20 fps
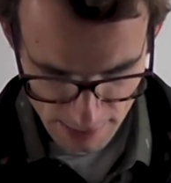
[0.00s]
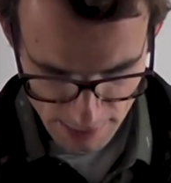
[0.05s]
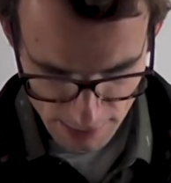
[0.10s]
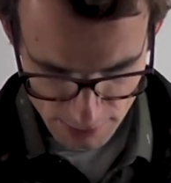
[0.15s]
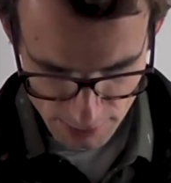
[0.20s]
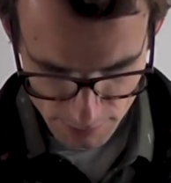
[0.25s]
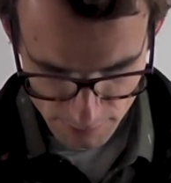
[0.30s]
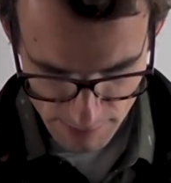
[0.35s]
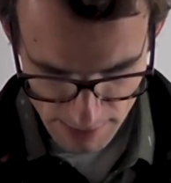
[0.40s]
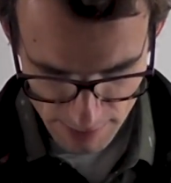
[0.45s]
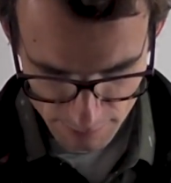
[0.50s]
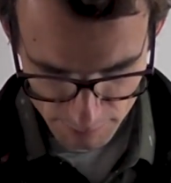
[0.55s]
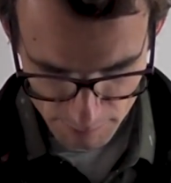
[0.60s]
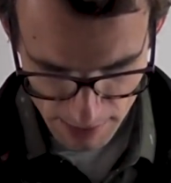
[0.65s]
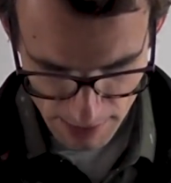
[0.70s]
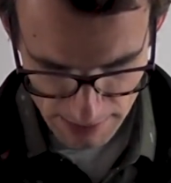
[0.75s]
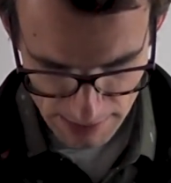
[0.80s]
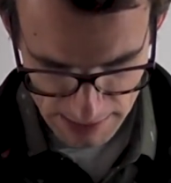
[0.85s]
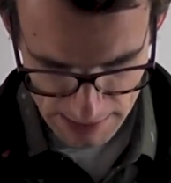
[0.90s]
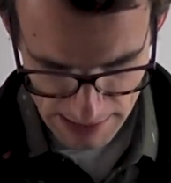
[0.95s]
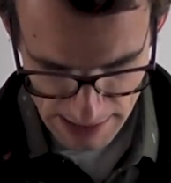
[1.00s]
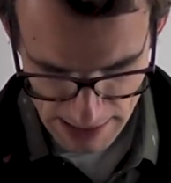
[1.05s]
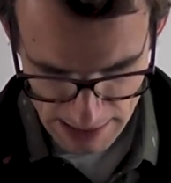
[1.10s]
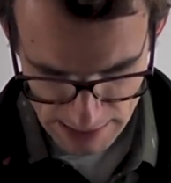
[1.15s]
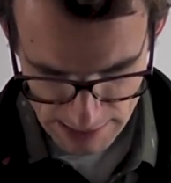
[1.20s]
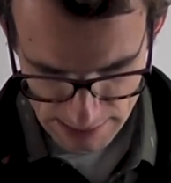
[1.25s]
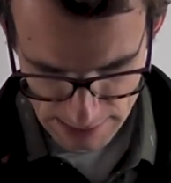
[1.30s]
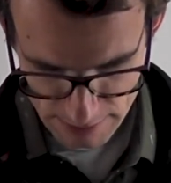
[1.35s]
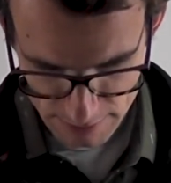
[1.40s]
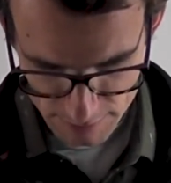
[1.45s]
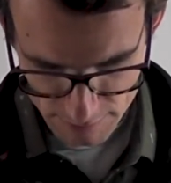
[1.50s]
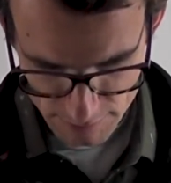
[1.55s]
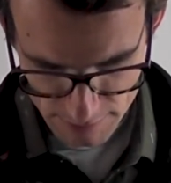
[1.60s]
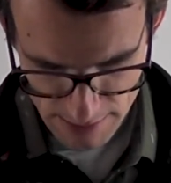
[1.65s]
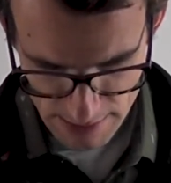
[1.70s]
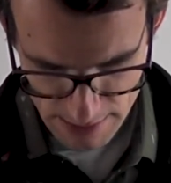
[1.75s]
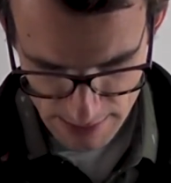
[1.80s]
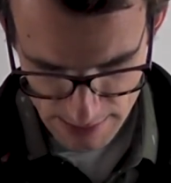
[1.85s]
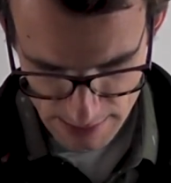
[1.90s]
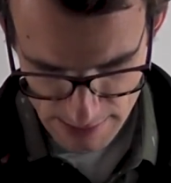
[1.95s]
So we have minus S
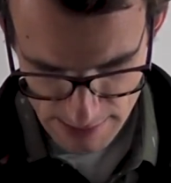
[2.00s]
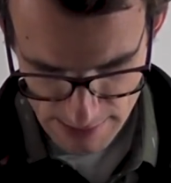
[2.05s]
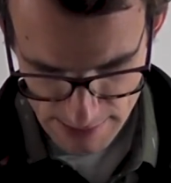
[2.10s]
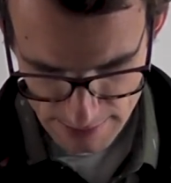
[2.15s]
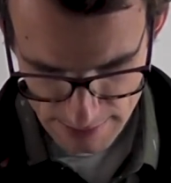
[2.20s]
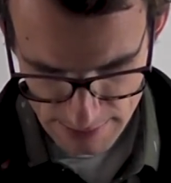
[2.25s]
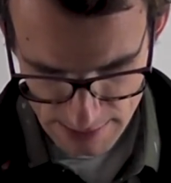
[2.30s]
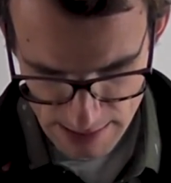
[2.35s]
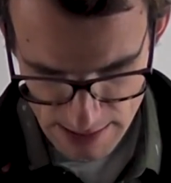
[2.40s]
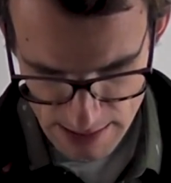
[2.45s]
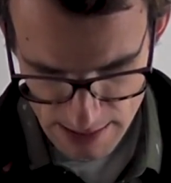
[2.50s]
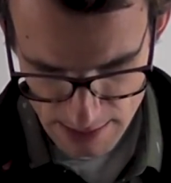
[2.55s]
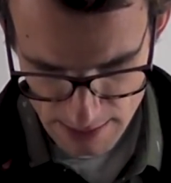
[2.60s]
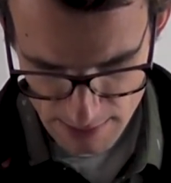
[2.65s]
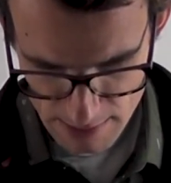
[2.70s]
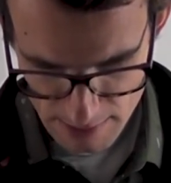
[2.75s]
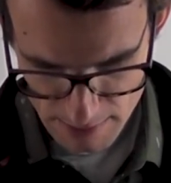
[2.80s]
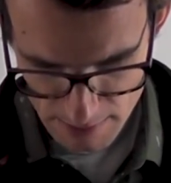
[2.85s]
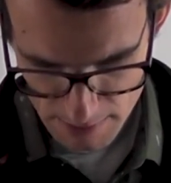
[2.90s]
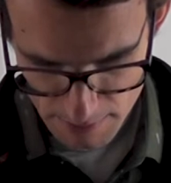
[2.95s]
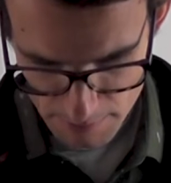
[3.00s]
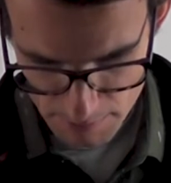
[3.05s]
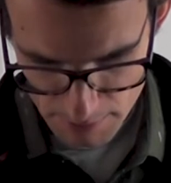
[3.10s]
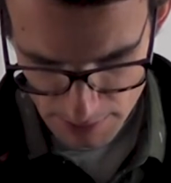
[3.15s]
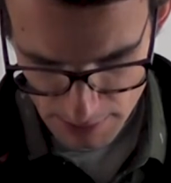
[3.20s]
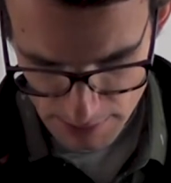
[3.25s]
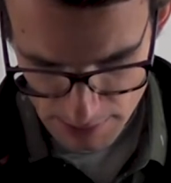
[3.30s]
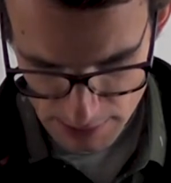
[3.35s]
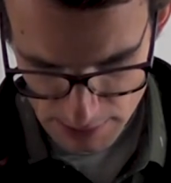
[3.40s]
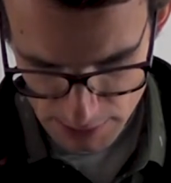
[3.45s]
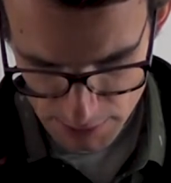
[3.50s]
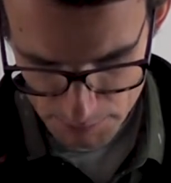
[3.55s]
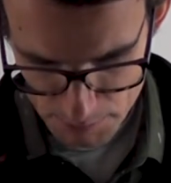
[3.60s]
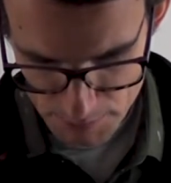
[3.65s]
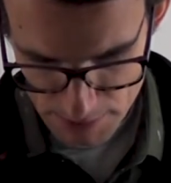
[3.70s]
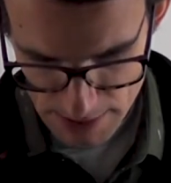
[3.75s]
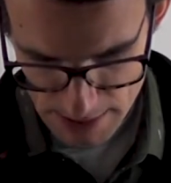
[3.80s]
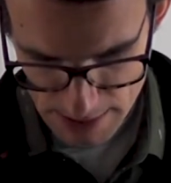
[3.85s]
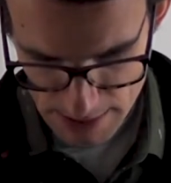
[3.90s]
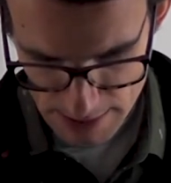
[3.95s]
V dt minus
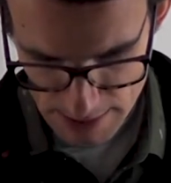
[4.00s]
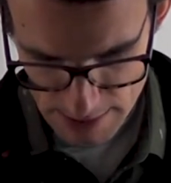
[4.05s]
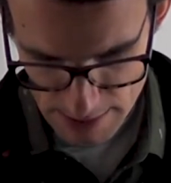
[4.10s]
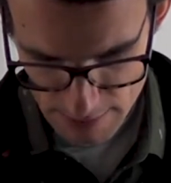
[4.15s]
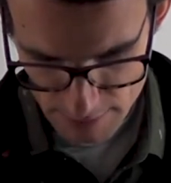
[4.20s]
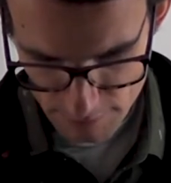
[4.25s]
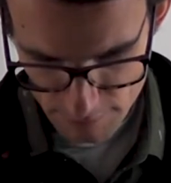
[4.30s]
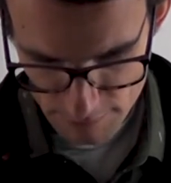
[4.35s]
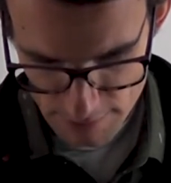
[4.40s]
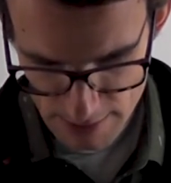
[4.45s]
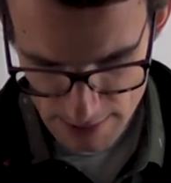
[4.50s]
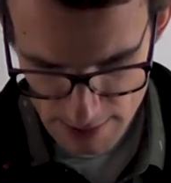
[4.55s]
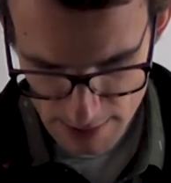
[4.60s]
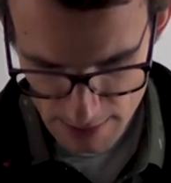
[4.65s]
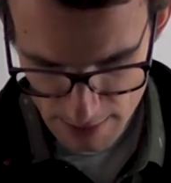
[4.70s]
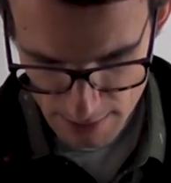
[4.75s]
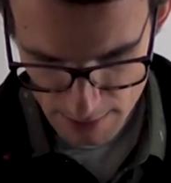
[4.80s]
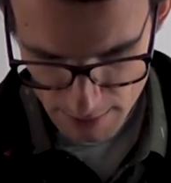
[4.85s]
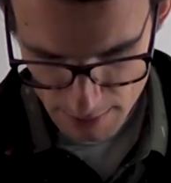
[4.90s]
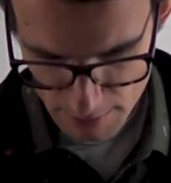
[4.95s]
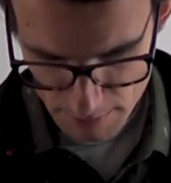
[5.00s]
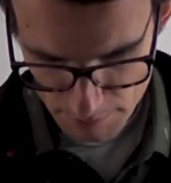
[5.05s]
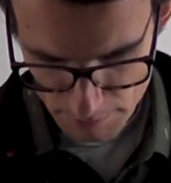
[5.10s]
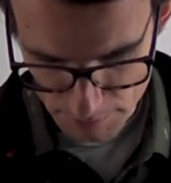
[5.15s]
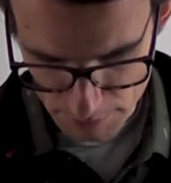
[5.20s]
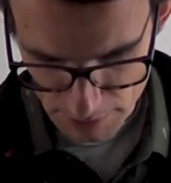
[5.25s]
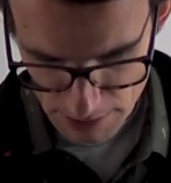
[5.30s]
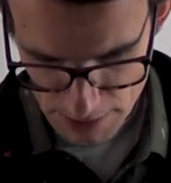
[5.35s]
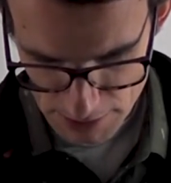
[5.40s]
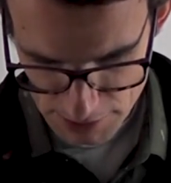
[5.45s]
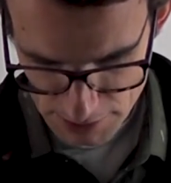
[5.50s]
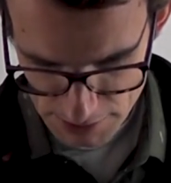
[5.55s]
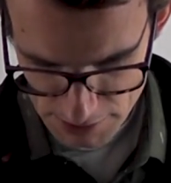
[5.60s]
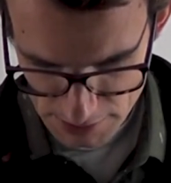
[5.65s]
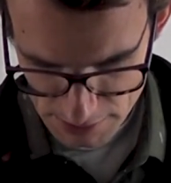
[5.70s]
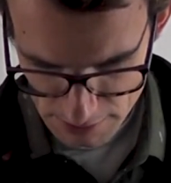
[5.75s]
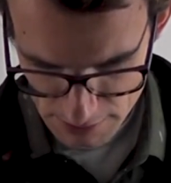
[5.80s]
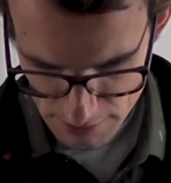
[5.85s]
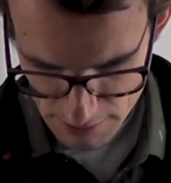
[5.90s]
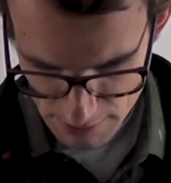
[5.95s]
P dV
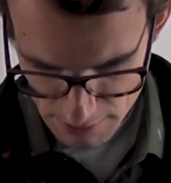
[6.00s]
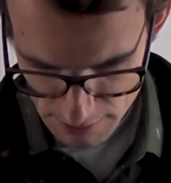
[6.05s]
plus